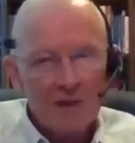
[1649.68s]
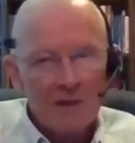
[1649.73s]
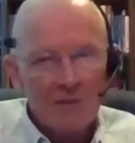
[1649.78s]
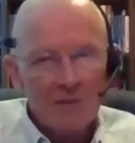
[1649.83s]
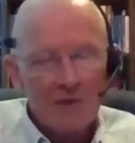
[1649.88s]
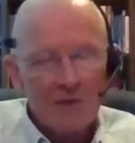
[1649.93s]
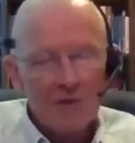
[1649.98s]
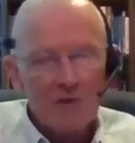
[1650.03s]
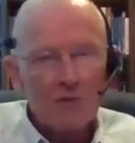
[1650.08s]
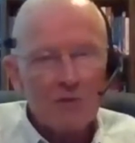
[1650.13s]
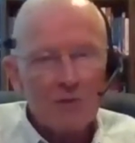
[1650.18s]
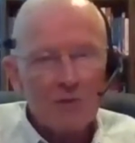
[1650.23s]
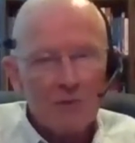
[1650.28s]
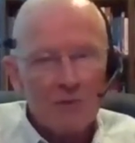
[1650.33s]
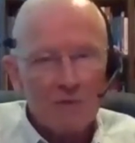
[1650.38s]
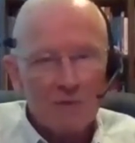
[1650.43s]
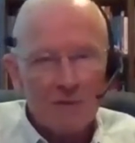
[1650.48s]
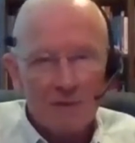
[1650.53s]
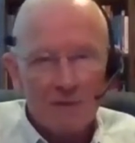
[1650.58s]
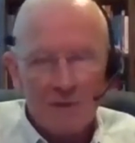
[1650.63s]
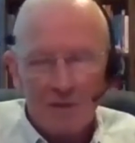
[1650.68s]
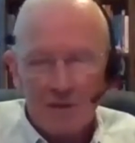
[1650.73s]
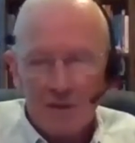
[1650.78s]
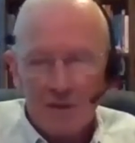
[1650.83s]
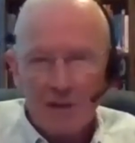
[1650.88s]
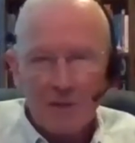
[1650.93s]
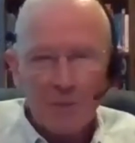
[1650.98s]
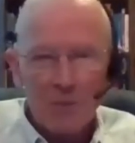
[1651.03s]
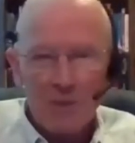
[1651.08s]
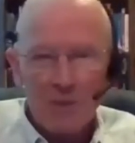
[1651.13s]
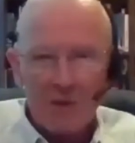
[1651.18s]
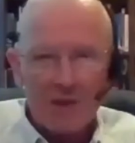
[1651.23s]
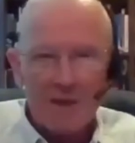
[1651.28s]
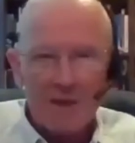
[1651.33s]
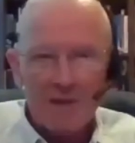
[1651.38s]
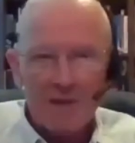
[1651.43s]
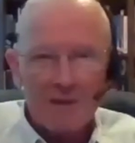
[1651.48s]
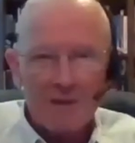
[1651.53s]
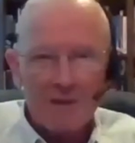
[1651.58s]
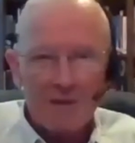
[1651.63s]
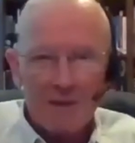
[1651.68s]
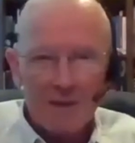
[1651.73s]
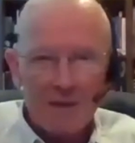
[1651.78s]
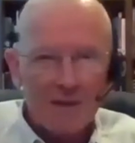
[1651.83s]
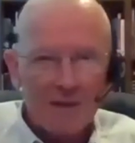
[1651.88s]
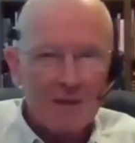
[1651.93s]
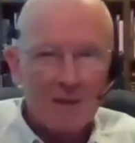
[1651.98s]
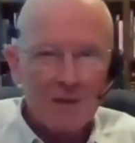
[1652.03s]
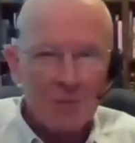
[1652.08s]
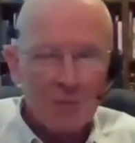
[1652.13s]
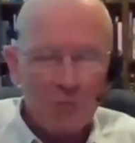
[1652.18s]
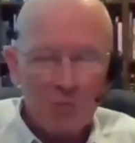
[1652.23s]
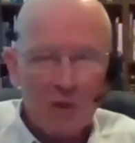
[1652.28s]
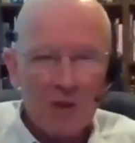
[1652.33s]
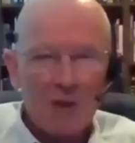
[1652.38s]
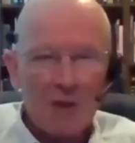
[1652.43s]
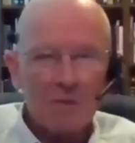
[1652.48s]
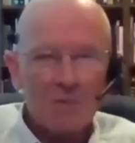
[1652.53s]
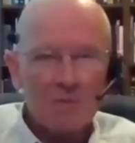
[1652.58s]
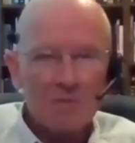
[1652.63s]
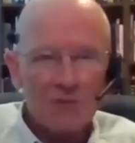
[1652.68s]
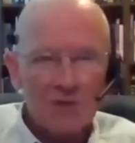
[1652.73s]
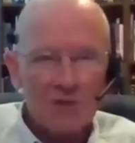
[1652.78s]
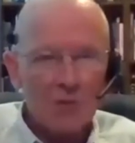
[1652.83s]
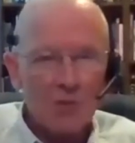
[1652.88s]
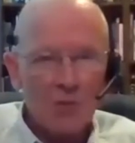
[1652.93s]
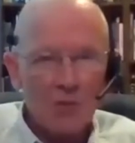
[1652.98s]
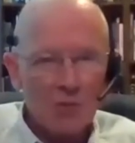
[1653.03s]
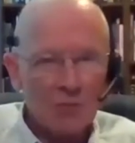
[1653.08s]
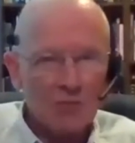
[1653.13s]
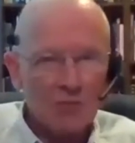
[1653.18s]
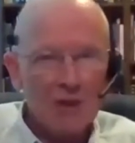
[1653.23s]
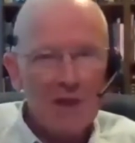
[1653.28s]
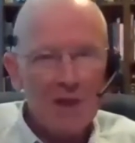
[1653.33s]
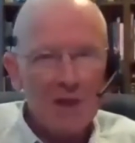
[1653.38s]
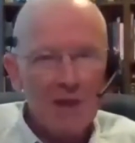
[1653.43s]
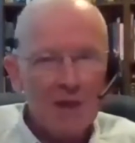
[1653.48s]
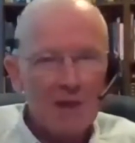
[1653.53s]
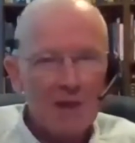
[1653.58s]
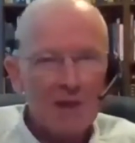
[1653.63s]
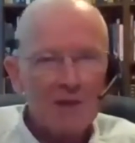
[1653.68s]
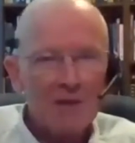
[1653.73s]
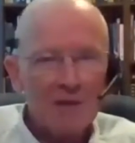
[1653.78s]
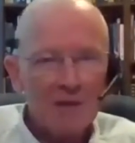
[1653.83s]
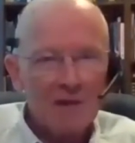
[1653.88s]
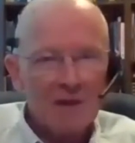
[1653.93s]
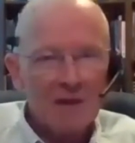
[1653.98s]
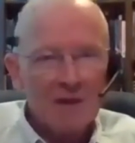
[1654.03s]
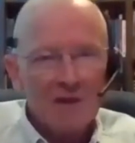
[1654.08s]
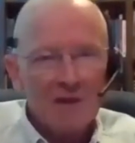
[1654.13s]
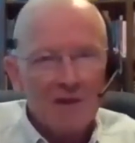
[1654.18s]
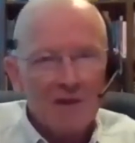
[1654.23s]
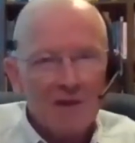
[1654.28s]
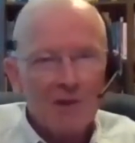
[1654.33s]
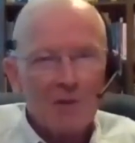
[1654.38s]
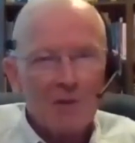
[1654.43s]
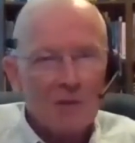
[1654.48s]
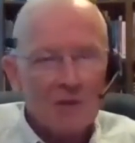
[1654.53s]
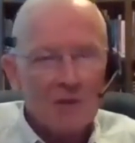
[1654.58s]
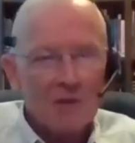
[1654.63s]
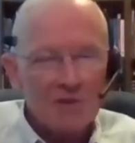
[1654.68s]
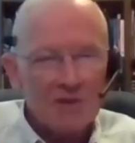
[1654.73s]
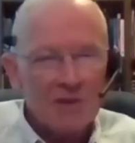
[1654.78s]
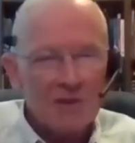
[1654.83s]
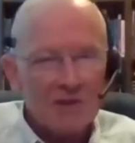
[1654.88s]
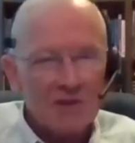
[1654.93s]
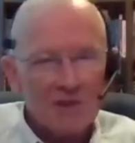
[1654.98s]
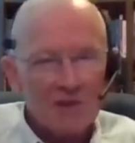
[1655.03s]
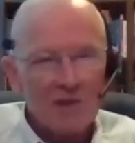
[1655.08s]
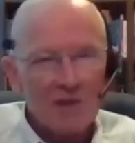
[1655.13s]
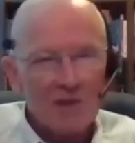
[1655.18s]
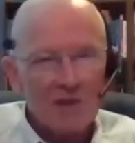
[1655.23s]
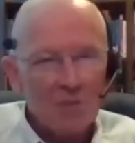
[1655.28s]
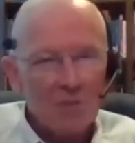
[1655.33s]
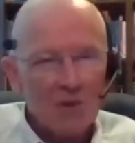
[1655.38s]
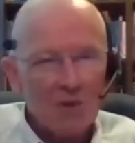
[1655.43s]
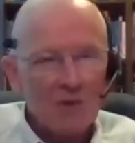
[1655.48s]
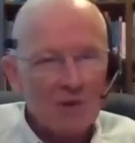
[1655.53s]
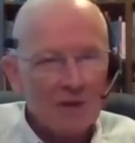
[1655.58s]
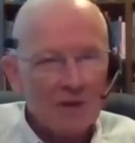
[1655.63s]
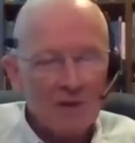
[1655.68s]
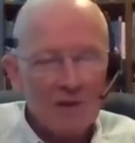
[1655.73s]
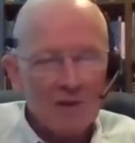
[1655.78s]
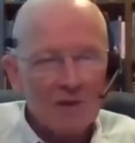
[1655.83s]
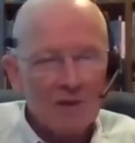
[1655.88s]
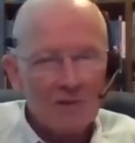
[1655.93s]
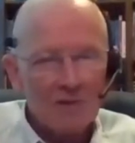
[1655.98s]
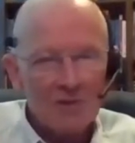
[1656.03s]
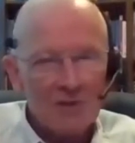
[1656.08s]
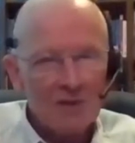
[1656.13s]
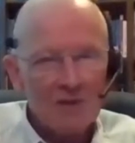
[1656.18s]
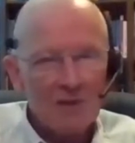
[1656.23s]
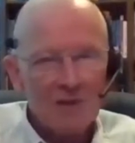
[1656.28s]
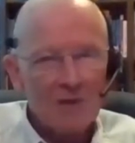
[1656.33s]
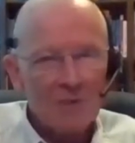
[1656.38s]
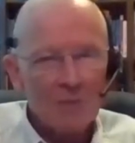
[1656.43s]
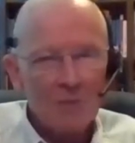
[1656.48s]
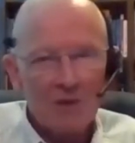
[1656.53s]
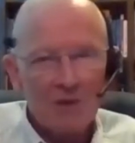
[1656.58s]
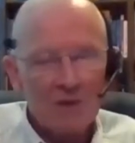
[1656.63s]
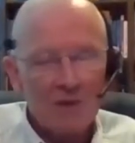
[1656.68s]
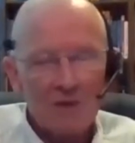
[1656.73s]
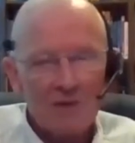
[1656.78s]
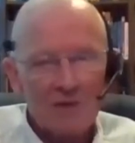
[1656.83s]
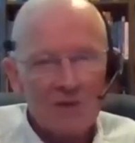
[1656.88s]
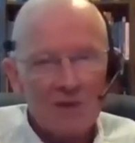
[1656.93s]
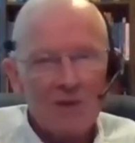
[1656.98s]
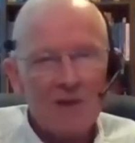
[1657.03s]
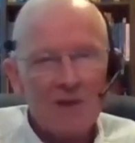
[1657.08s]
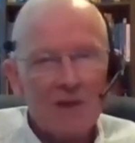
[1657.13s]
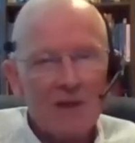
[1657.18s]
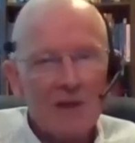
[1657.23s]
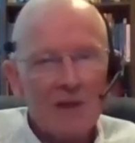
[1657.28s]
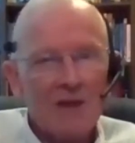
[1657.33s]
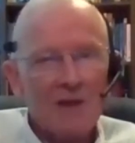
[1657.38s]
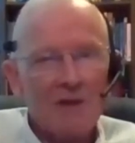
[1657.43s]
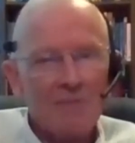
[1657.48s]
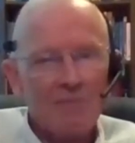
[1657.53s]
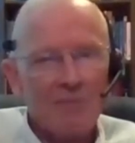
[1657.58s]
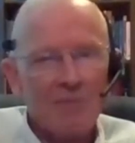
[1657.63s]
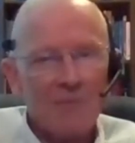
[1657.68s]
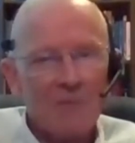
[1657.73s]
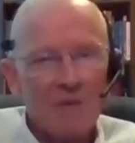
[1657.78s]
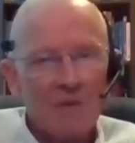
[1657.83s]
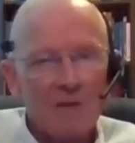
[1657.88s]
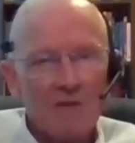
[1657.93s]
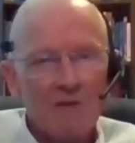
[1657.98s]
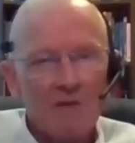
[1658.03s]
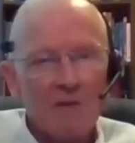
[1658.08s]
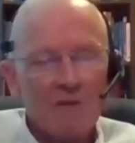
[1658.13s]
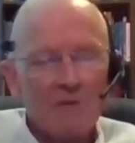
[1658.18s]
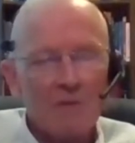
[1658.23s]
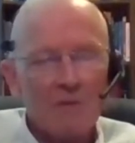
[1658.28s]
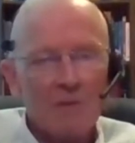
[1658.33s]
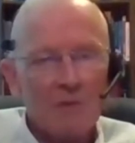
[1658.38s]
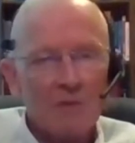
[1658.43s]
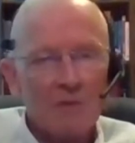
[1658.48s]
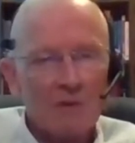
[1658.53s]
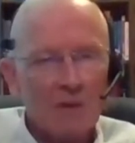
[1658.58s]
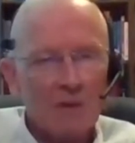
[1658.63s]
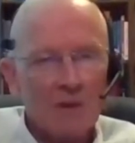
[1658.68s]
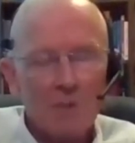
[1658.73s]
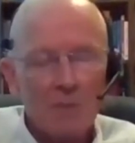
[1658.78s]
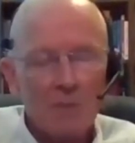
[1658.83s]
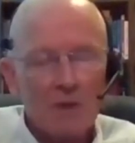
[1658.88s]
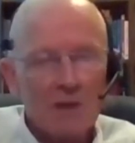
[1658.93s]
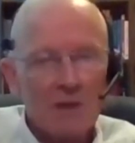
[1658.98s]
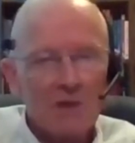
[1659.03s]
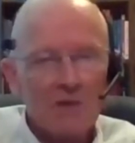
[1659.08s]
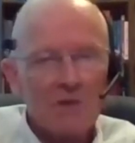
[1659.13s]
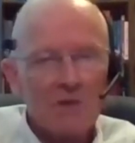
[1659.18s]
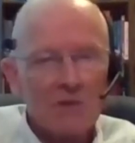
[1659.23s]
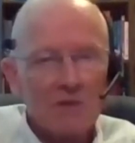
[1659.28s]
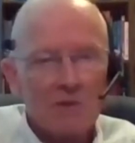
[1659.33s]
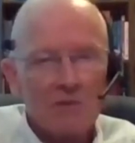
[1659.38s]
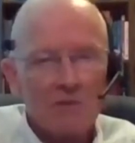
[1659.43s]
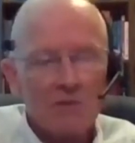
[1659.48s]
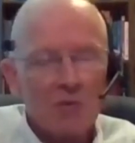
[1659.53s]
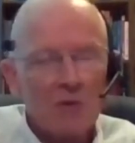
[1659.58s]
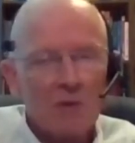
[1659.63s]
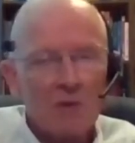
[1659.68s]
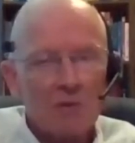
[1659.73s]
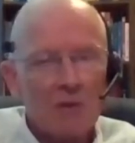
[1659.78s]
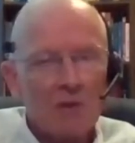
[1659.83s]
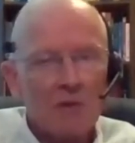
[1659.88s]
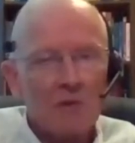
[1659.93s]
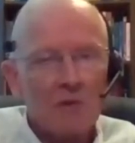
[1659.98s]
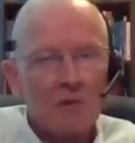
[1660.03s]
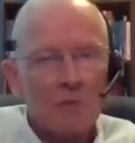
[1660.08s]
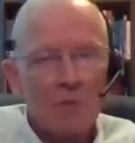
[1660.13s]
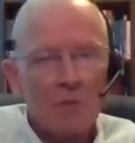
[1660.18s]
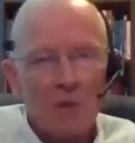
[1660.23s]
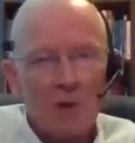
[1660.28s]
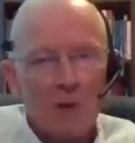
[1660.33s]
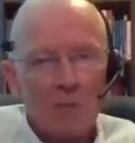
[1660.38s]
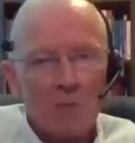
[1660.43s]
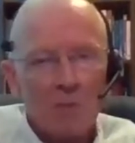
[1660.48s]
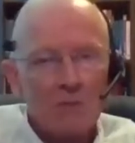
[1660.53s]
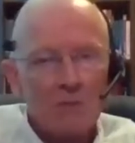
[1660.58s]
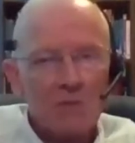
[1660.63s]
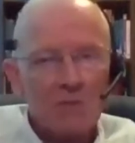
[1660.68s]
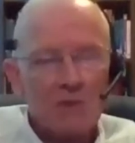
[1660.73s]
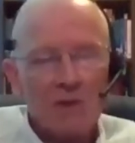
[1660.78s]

then you'll eliminate a lot of problems that won't need, a Six Sigma or an RCM or an RCA. You'll eliminate just a truckload of problems,